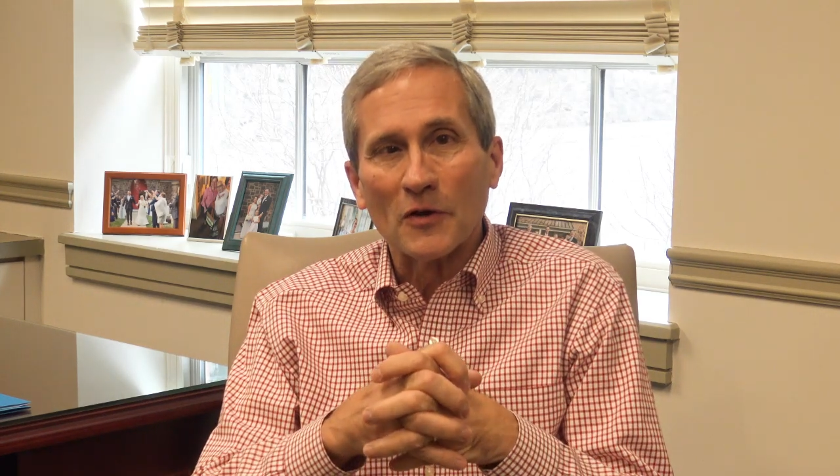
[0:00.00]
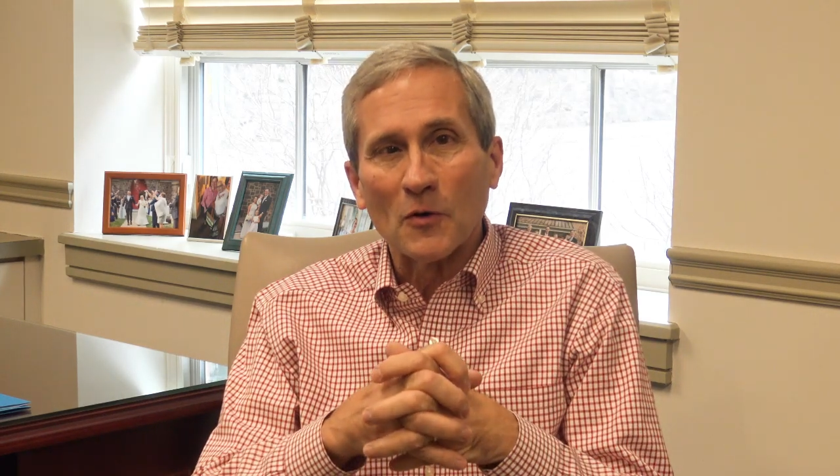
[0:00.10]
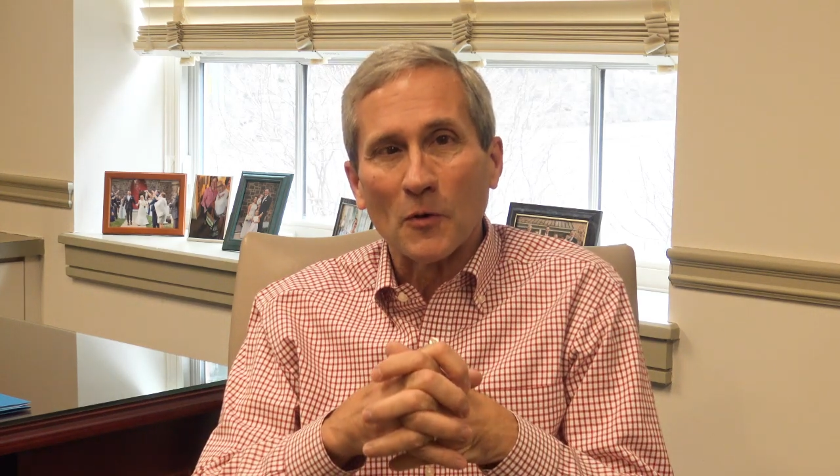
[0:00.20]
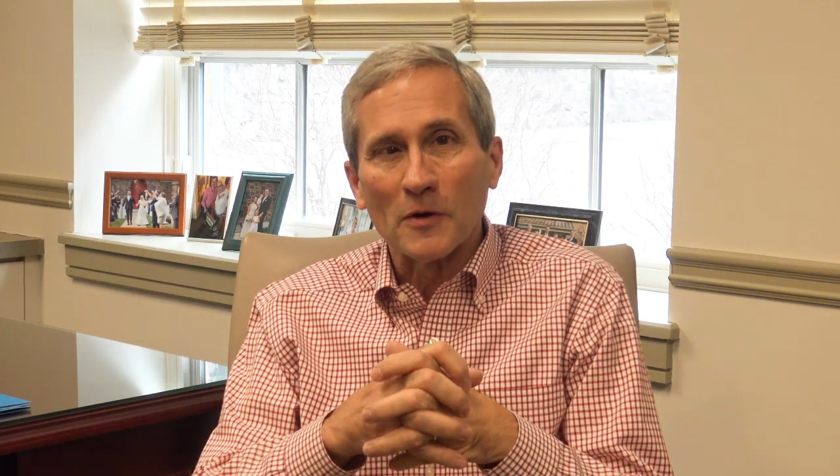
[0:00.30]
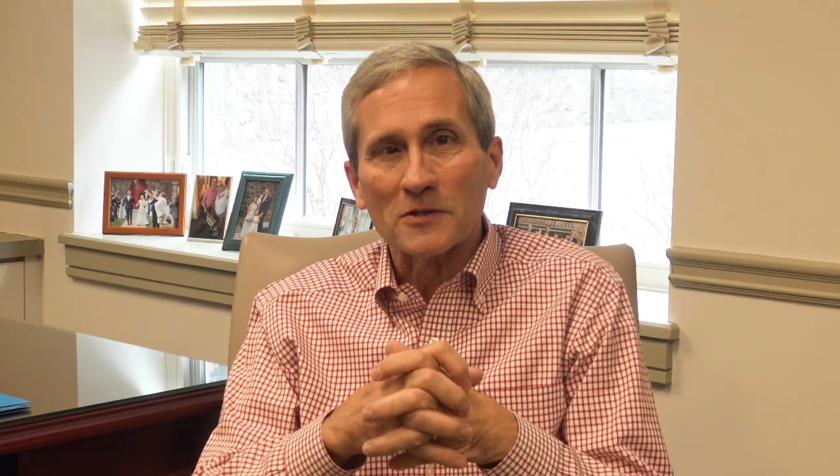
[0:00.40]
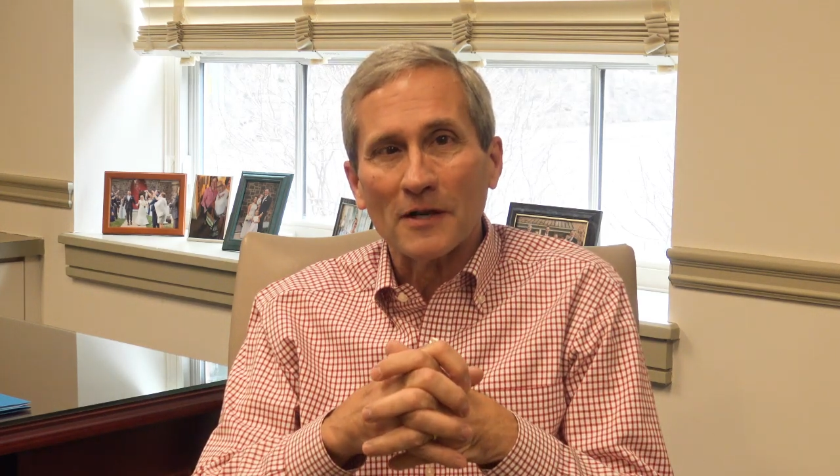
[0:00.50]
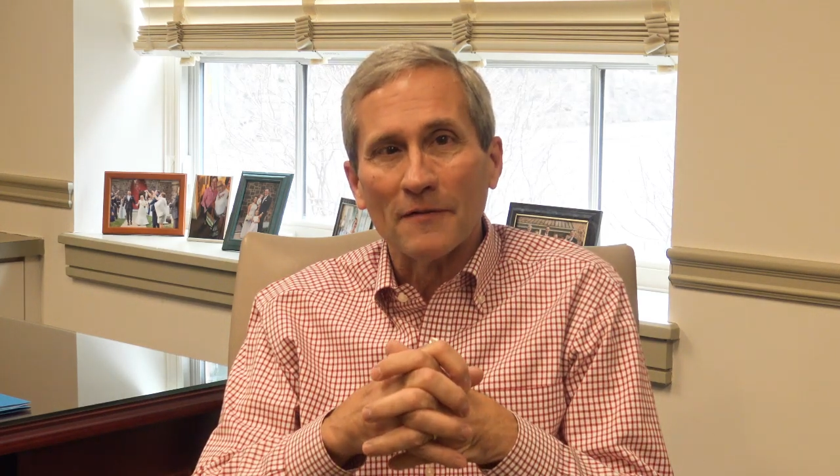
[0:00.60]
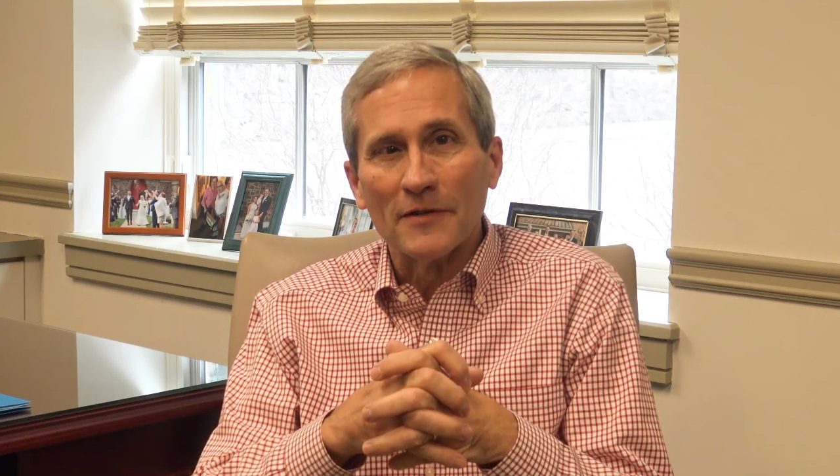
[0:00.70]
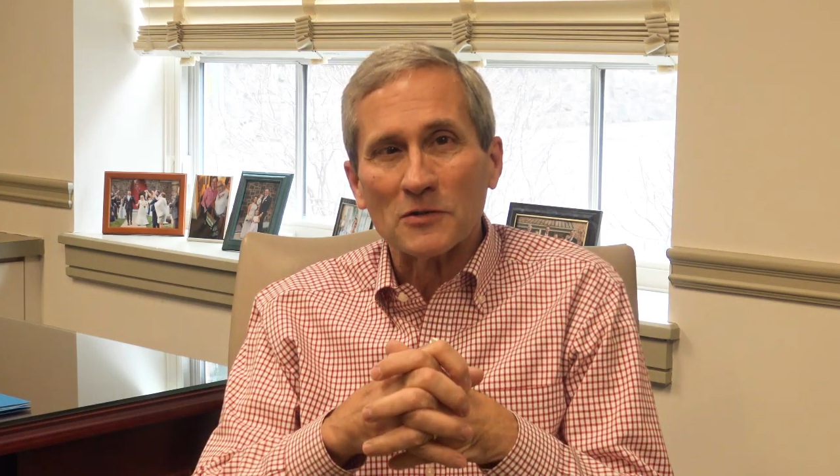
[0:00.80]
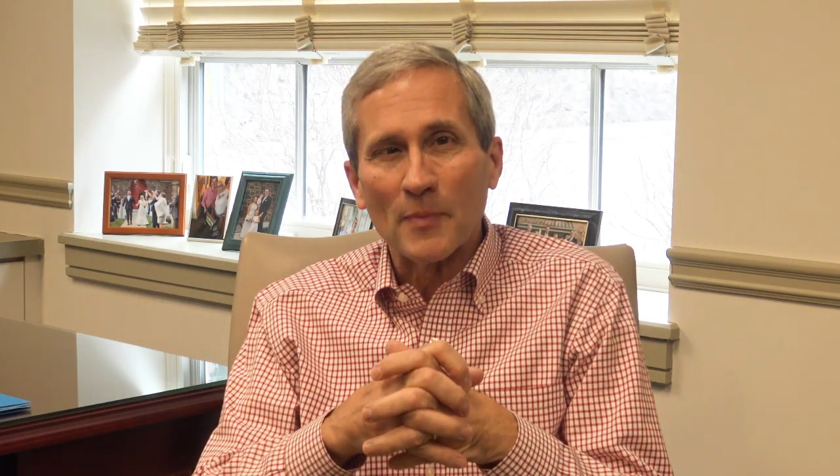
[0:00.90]
the course
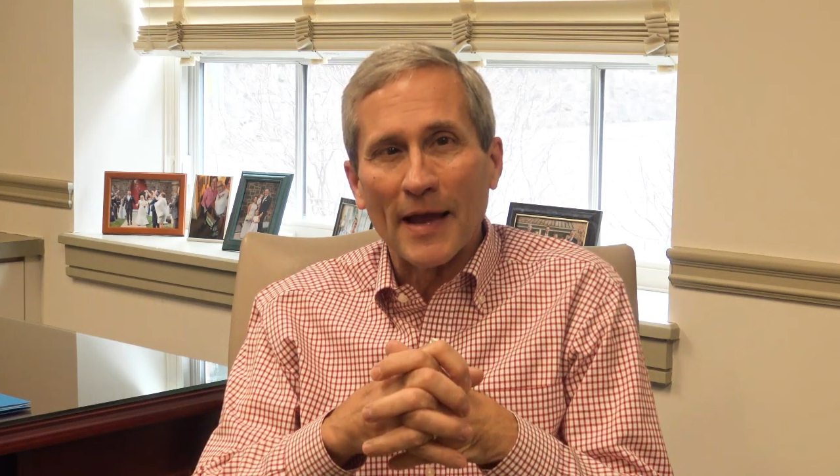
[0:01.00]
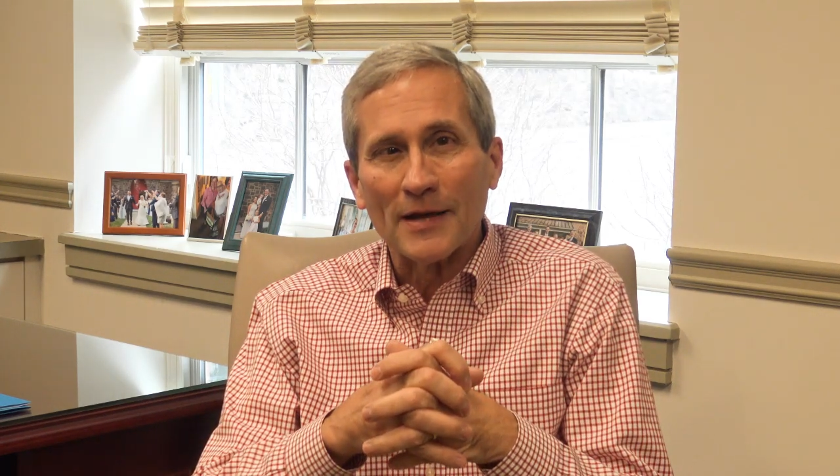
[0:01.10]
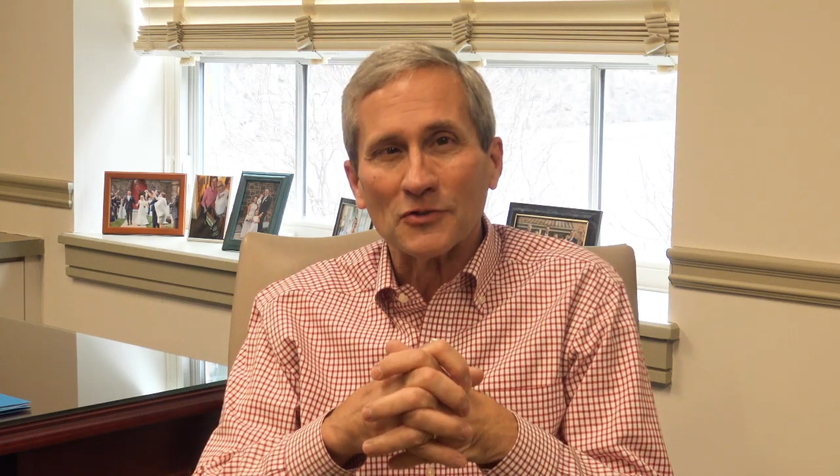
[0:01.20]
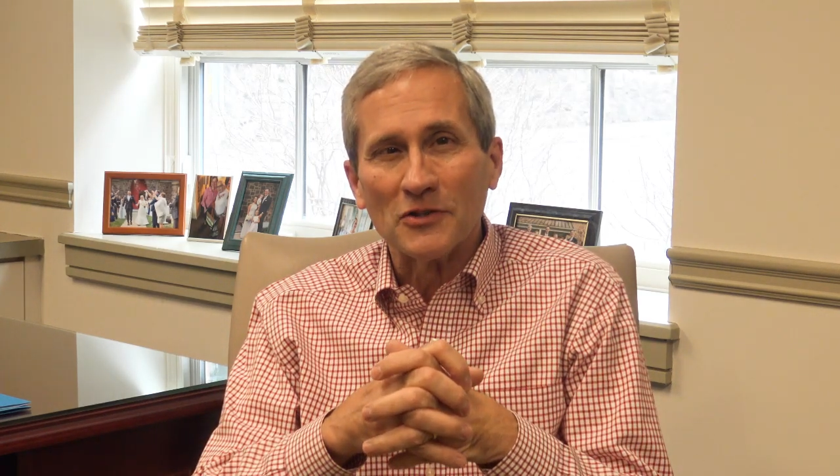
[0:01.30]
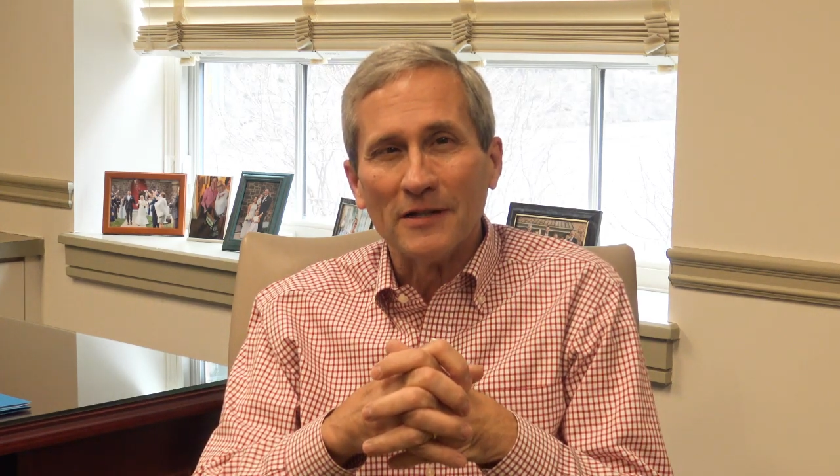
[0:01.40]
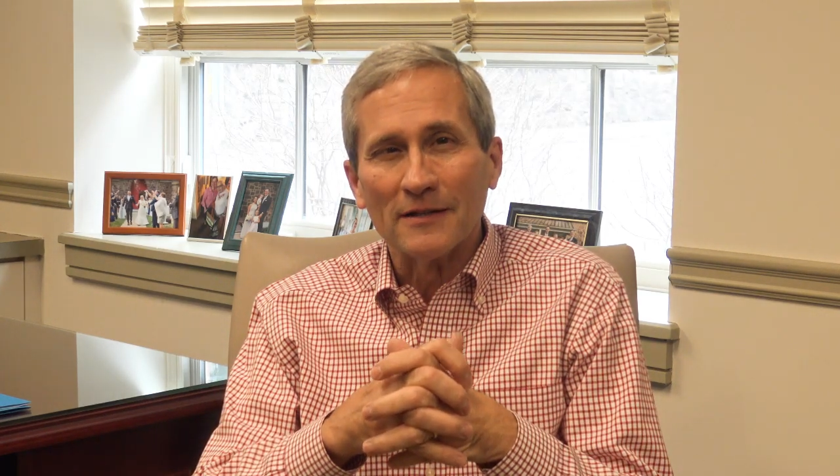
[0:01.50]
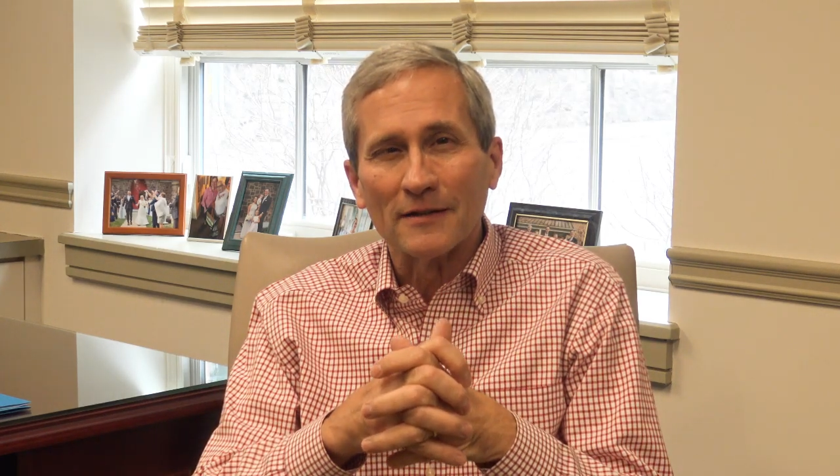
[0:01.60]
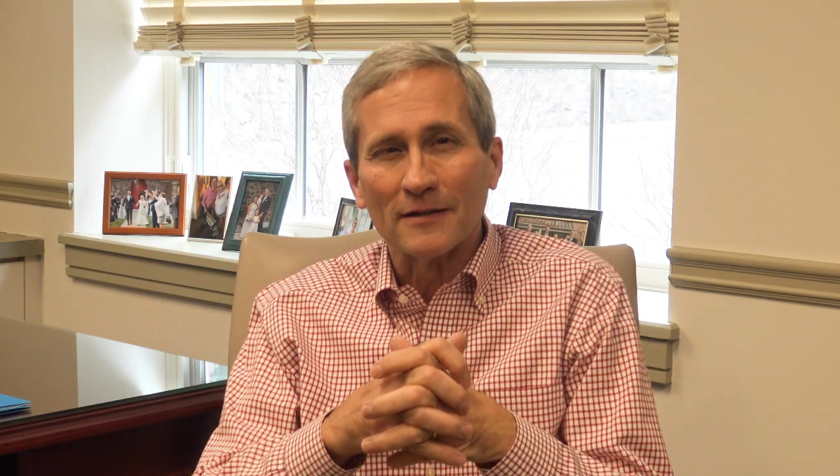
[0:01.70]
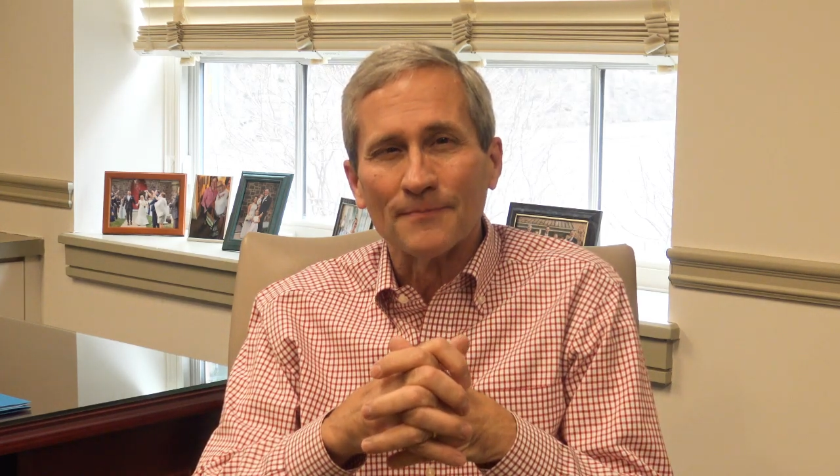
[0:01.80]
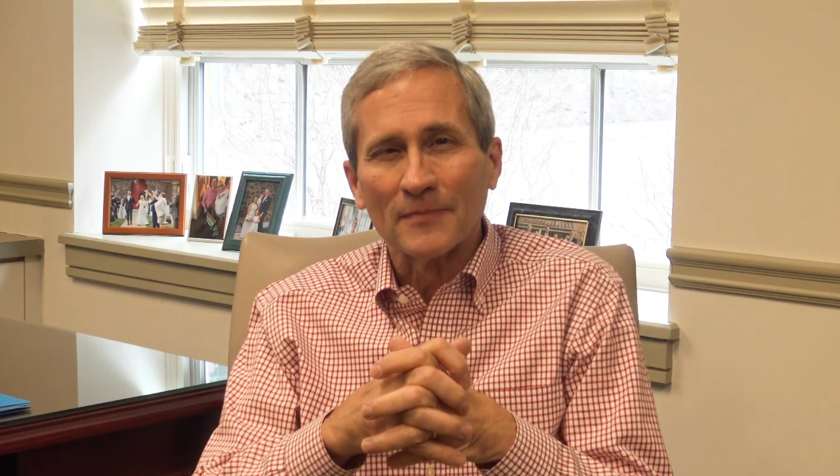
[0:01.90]
of this past
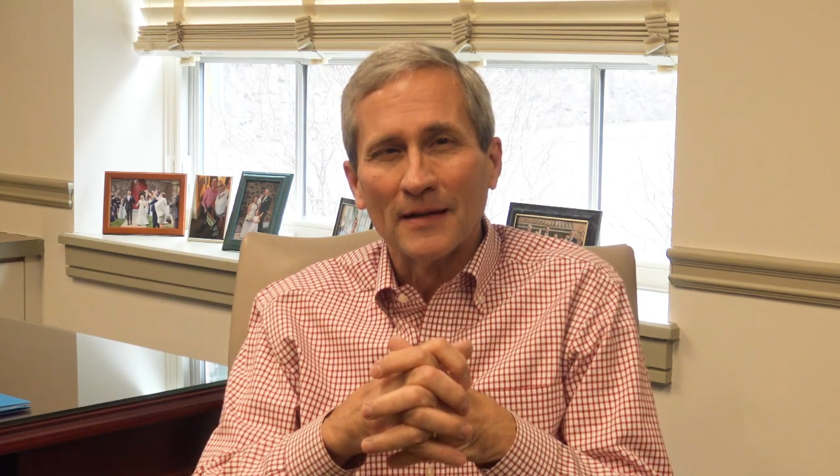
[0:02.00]
year.